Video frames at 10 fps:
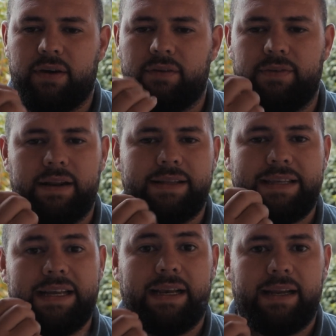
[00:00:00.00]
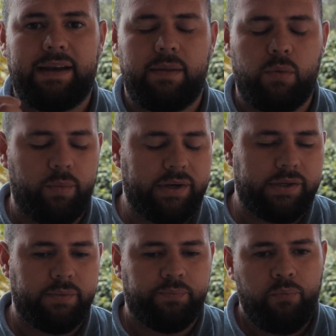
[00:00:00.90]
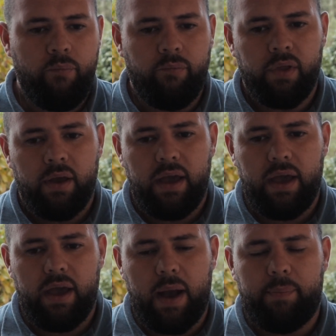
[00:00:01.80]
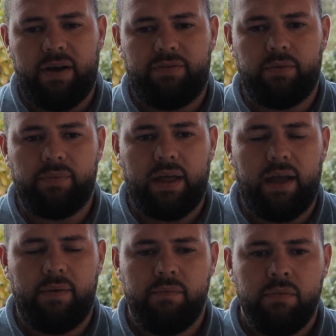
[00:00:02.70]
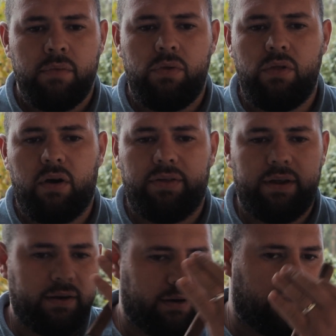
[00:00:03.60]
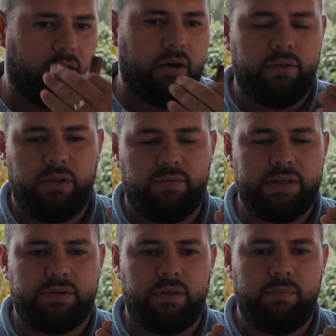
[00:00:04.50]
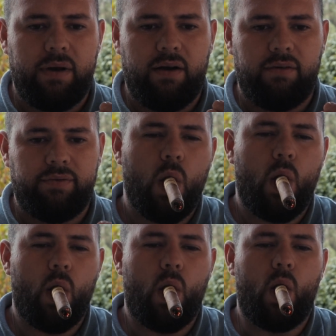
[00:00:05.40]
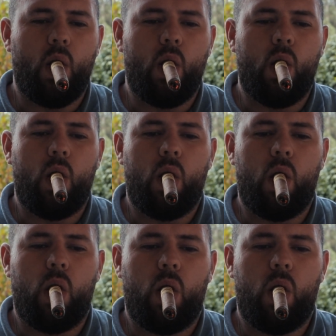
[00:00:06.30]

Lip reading: I feel it tingling at the moment. Apart from that, nothing on the rest of the mouth. The retrohale,